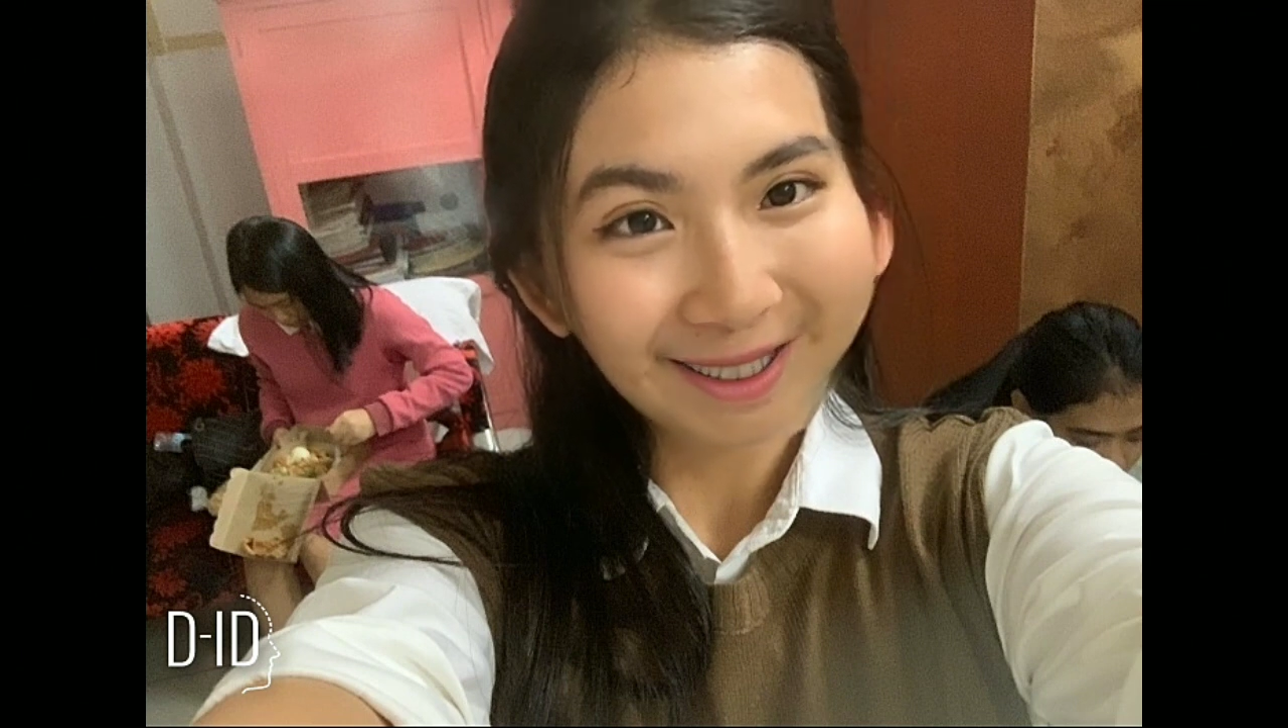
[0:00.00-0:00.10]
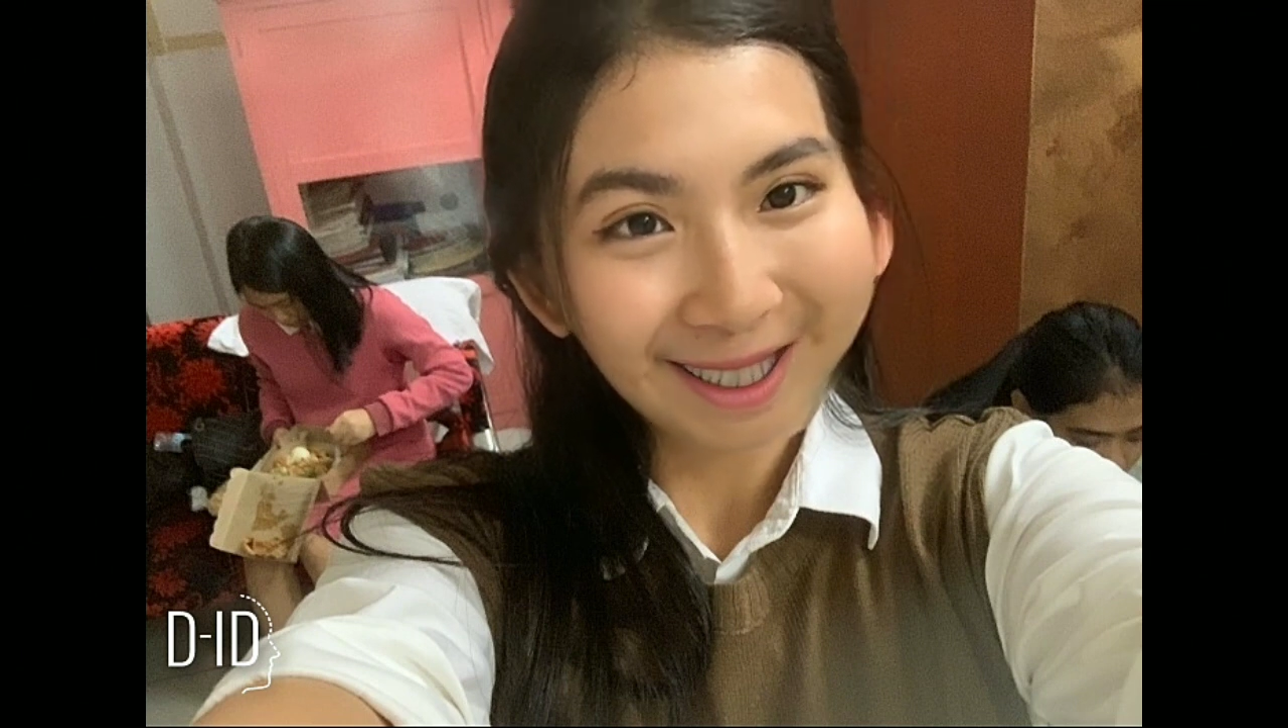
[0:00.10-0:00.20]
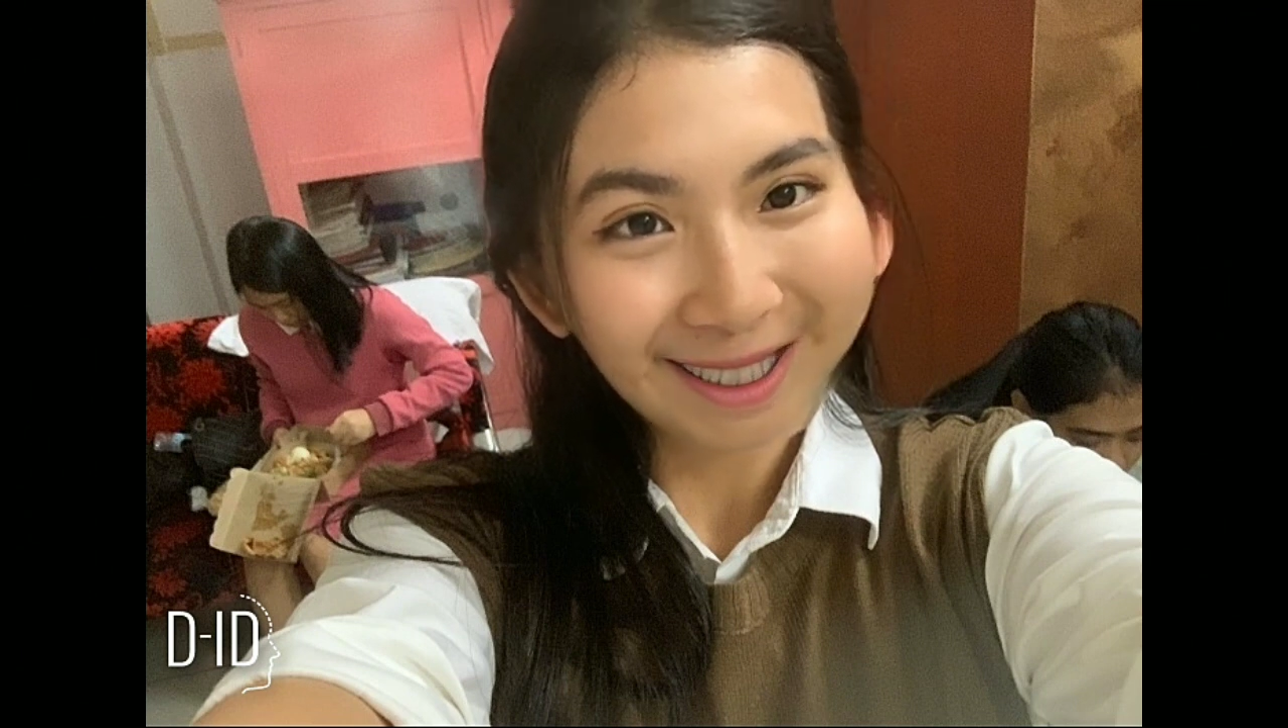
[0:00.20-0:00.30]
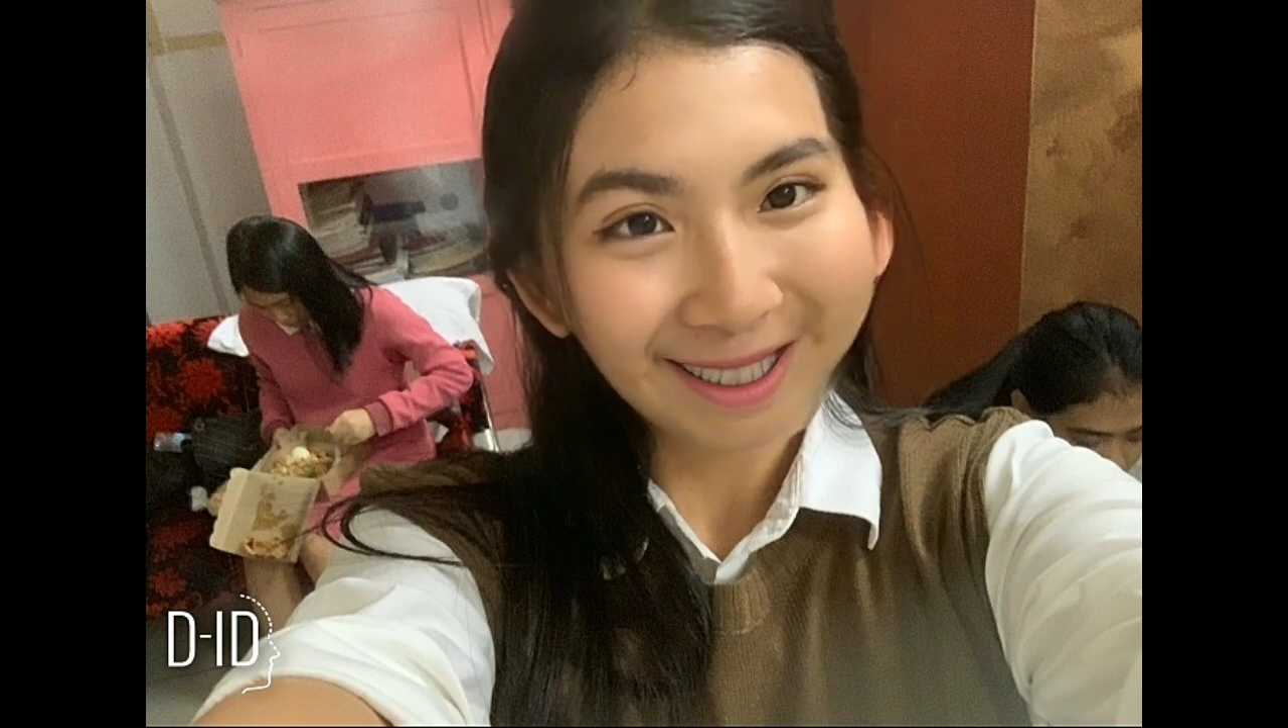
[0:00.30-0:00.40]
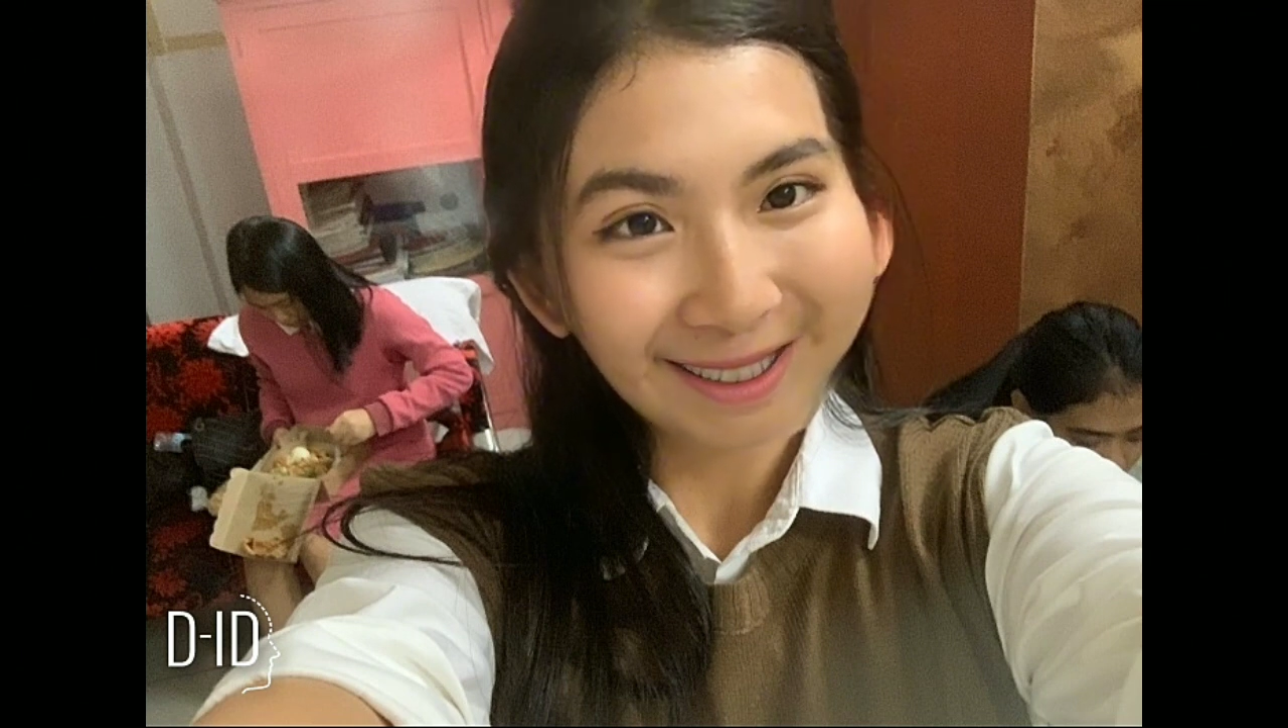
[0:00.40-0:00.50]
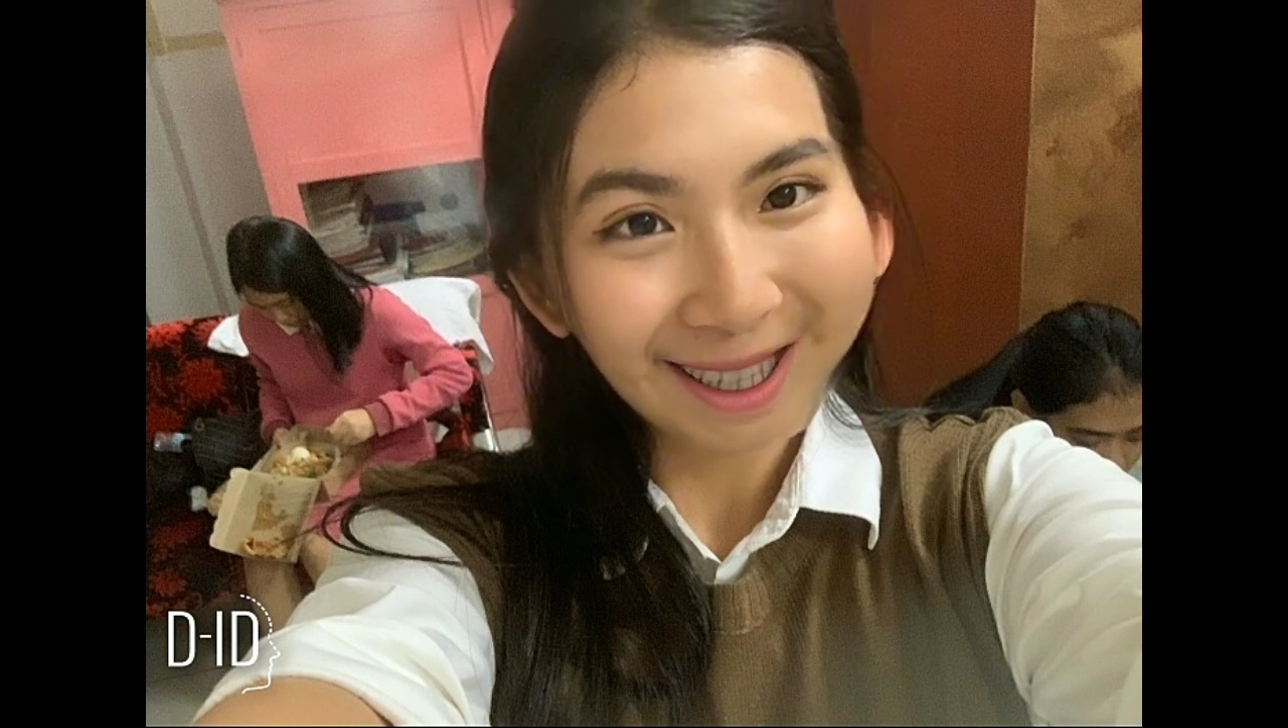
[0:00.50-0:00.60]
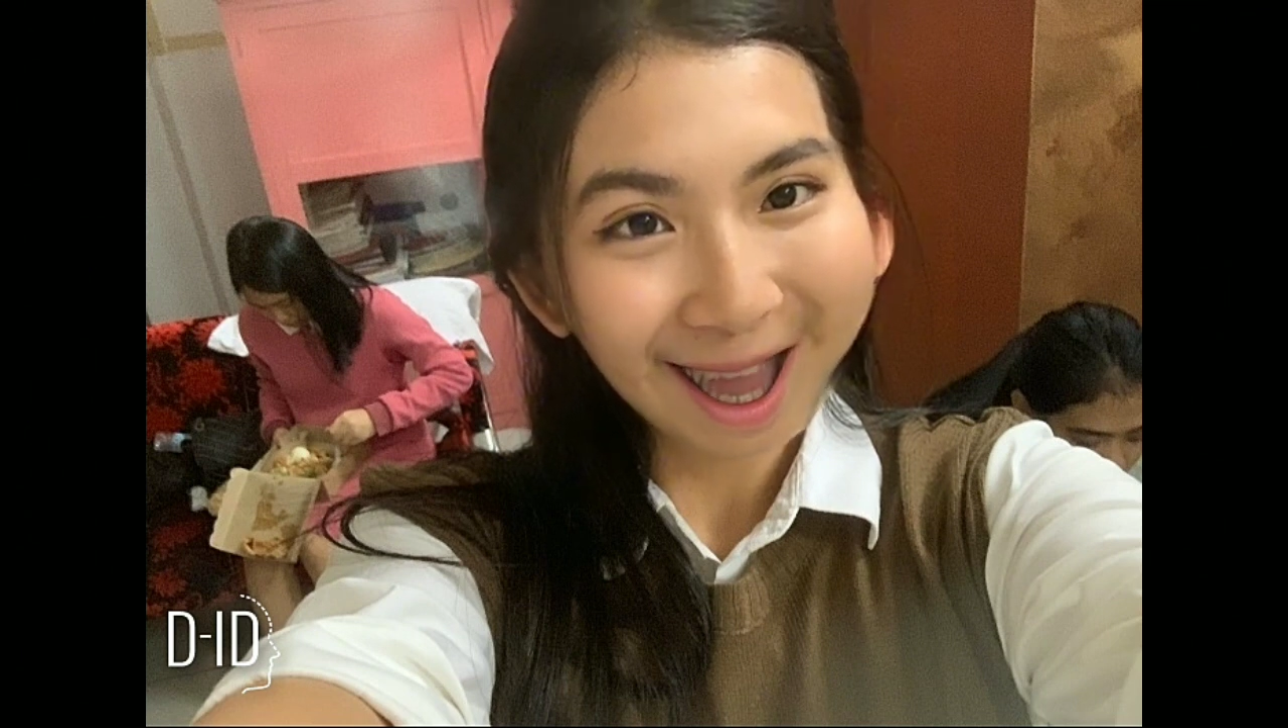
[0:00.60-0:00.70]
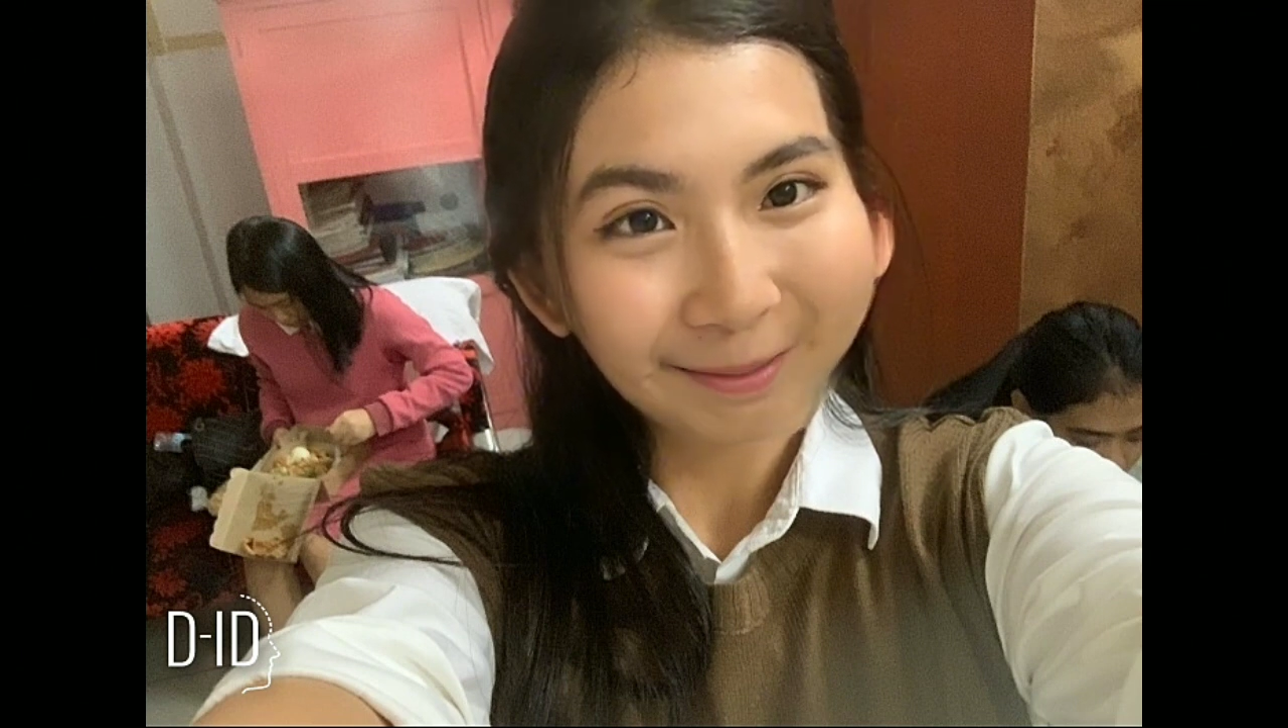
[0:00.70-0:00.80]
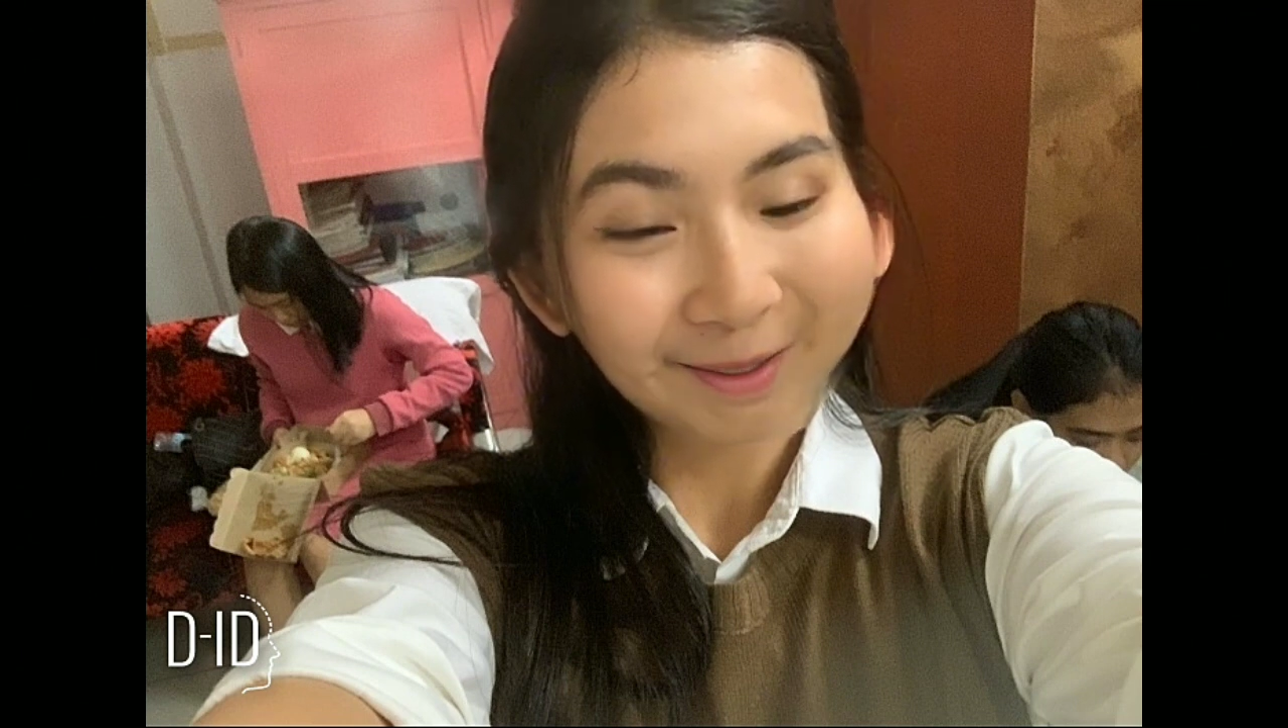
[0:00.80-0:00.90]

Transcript: cleaning, and